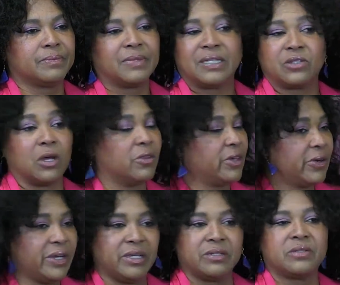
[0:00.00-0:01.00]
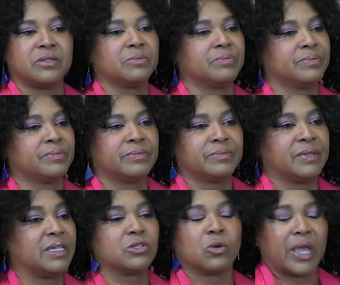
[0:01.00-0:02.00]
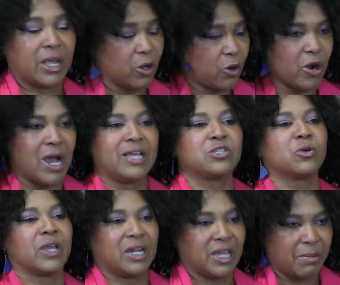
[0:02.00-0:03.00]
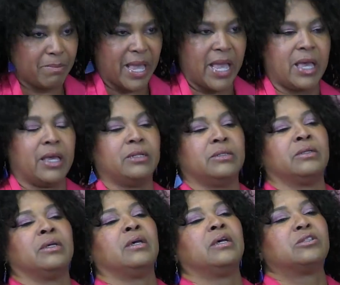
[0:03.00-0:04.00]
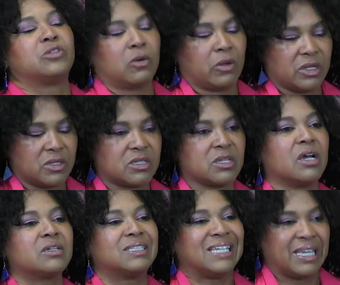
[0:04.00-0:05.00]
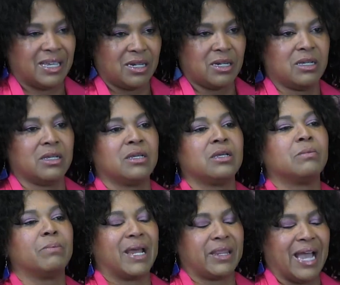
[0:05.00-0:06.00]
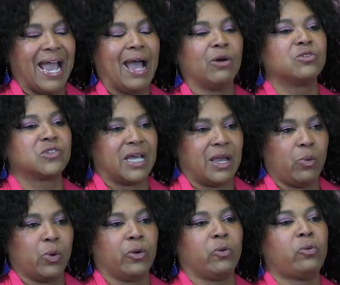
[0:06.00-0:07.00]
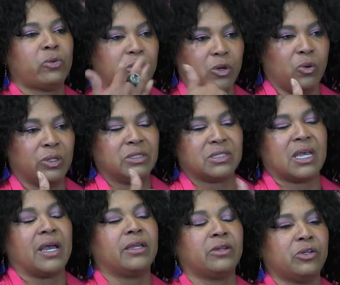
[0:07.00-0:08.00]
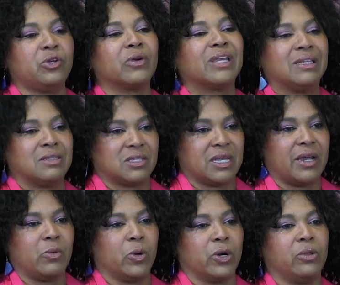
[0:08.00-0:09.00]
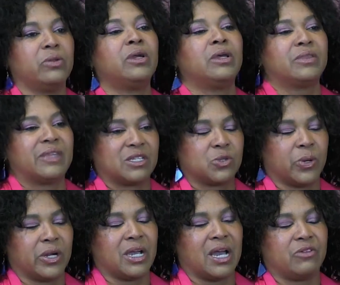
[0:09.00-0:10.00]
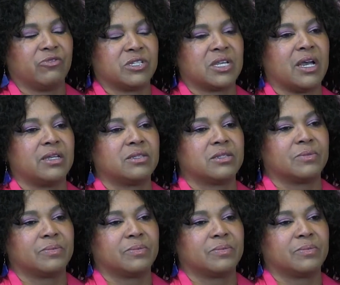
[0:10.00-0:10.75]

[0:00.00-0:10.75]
That's all there is. It's okay to cry. It's okay to get mad. Don't get sucked in by the outside world. Go inside your inside world. That's where God resides.